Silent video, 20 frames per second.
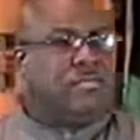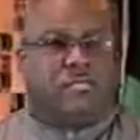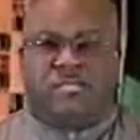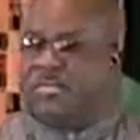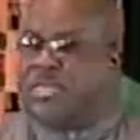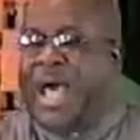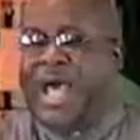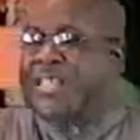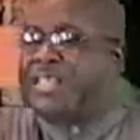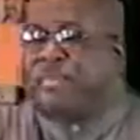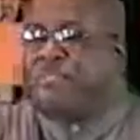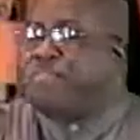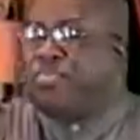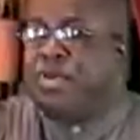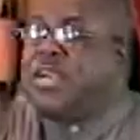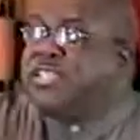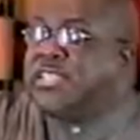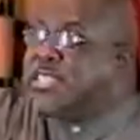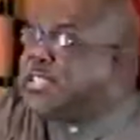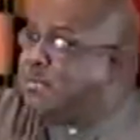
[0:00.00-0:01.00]
Not the
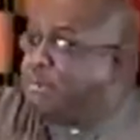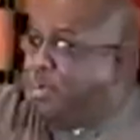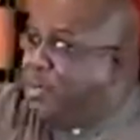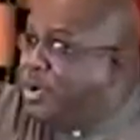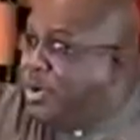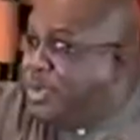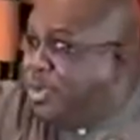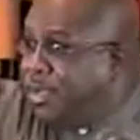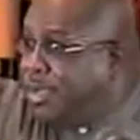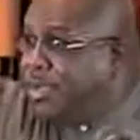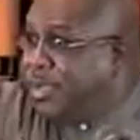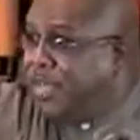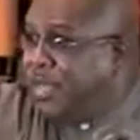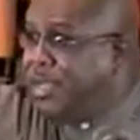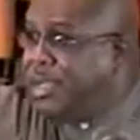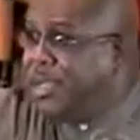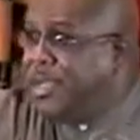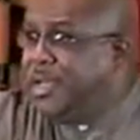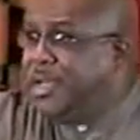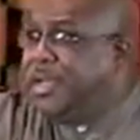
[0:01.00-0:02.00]
principal,
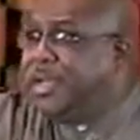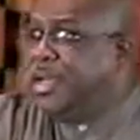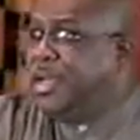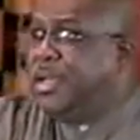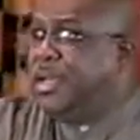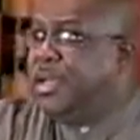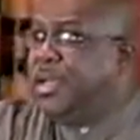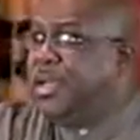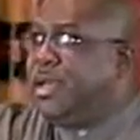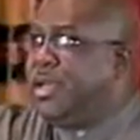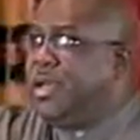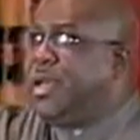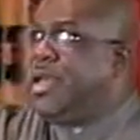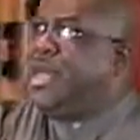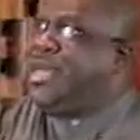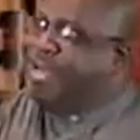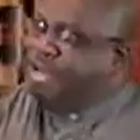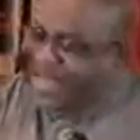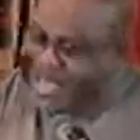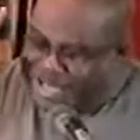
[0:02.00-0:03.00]

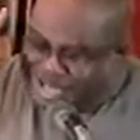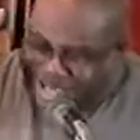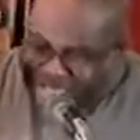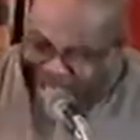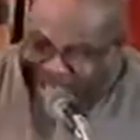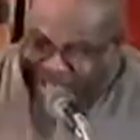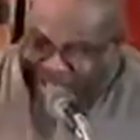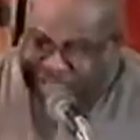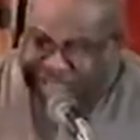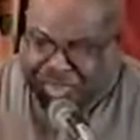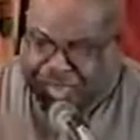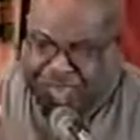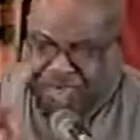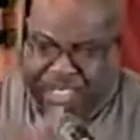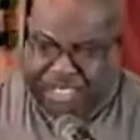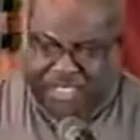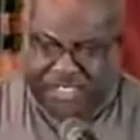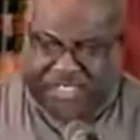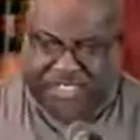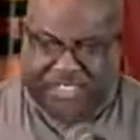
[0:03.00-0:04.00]
in
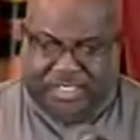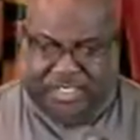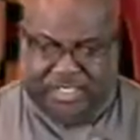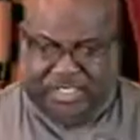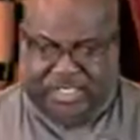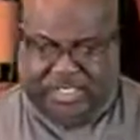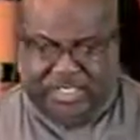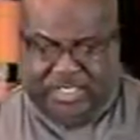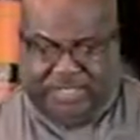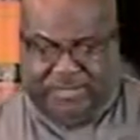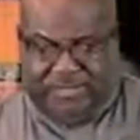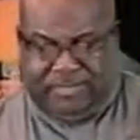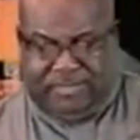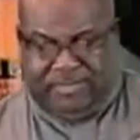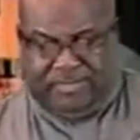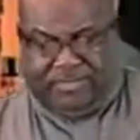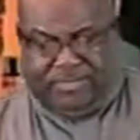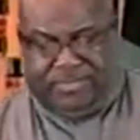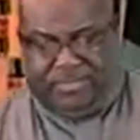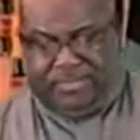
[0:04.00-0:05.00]
interest.
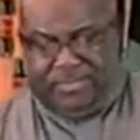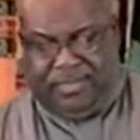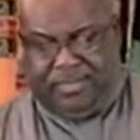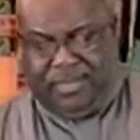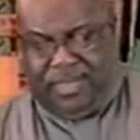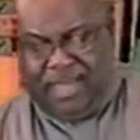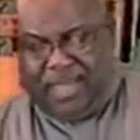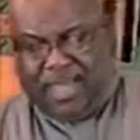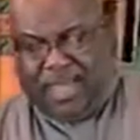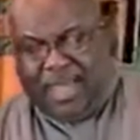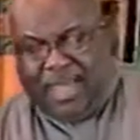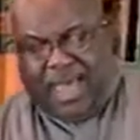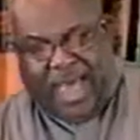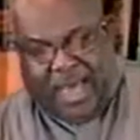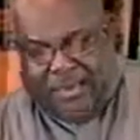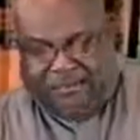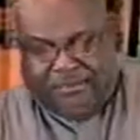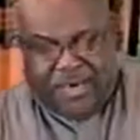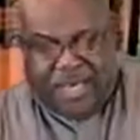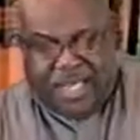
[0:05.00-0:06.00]

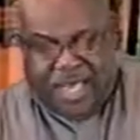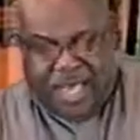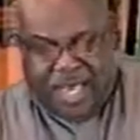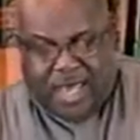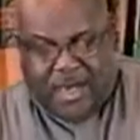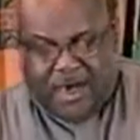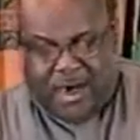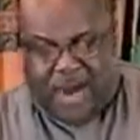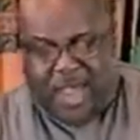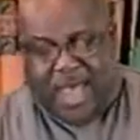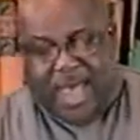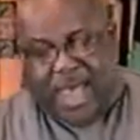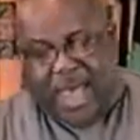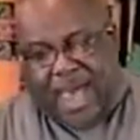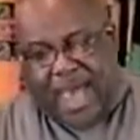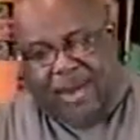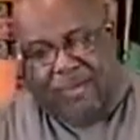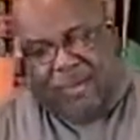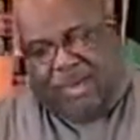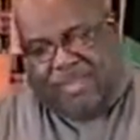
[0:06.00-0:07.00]
Every year,
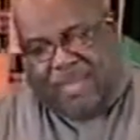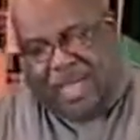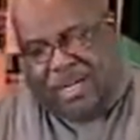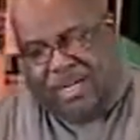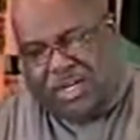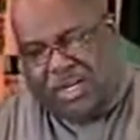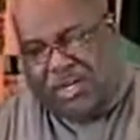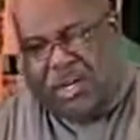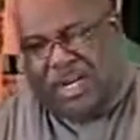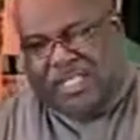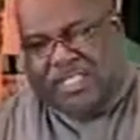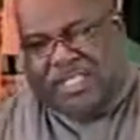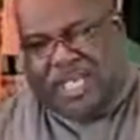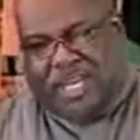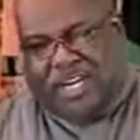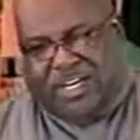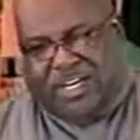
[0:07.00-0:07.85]
and what they do is they